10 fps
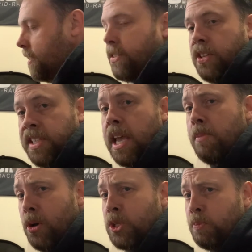to
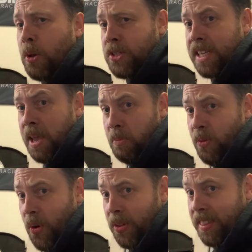semi-sponsor him
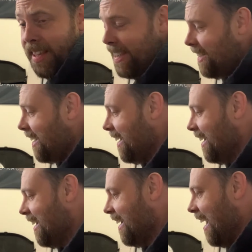with one of these.
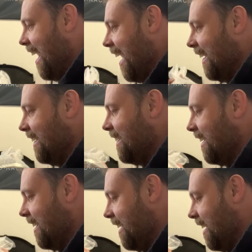And
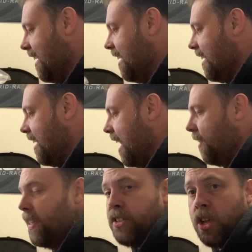
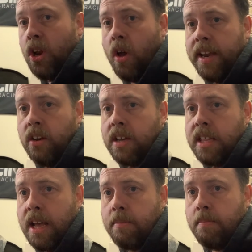there's a lot. Look at
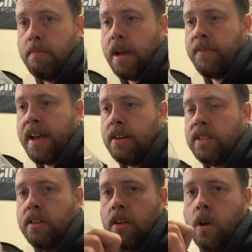that. MAF
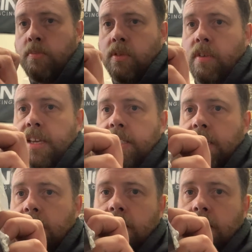housing, hybrid racing.